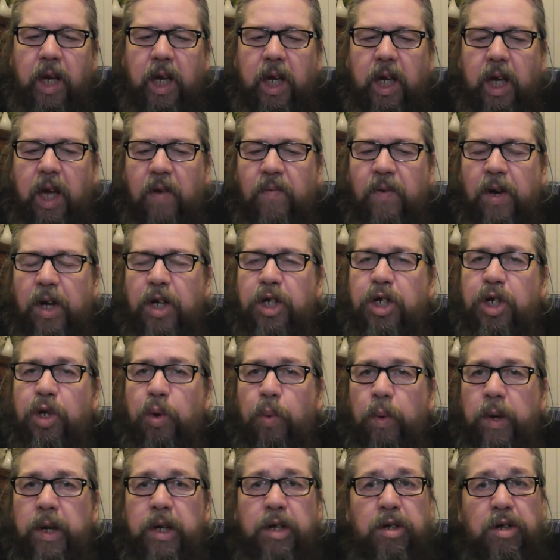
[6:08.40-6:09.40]
Give it a
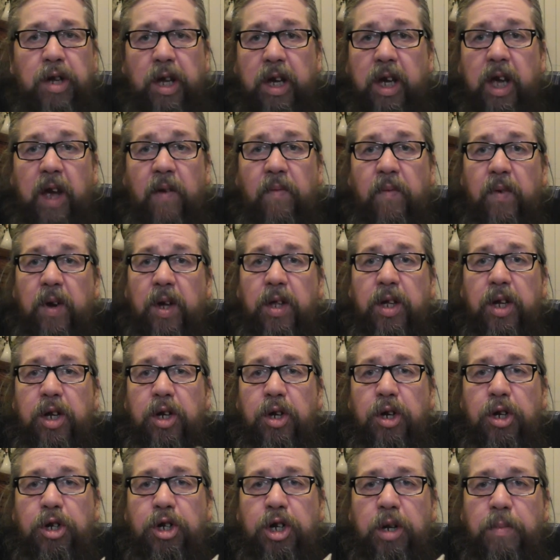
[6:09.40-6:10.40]
squeeze like every other
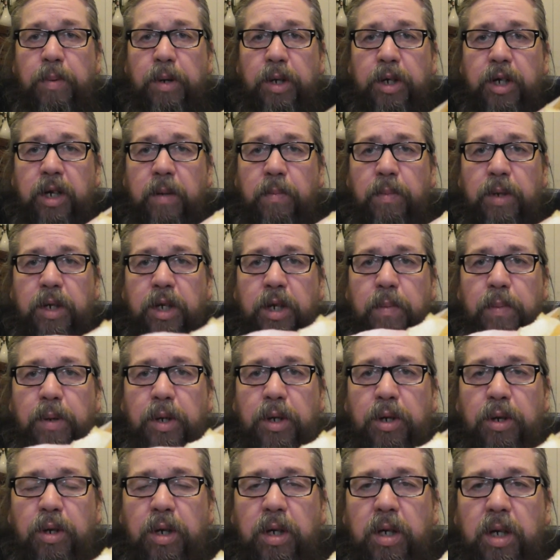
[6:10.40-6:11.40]
YouTuber seems to be
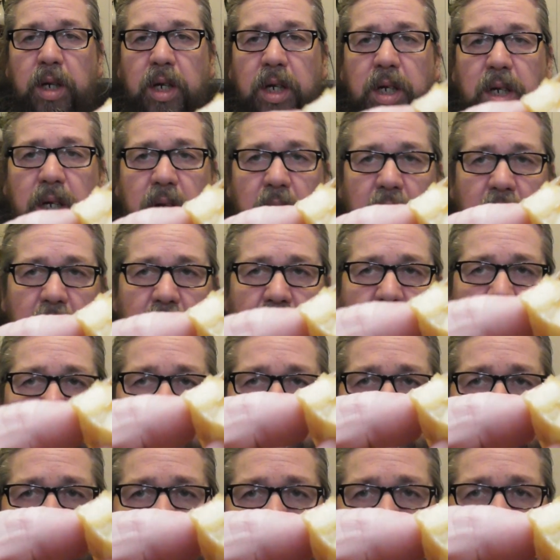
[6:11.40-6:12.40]
doing these days.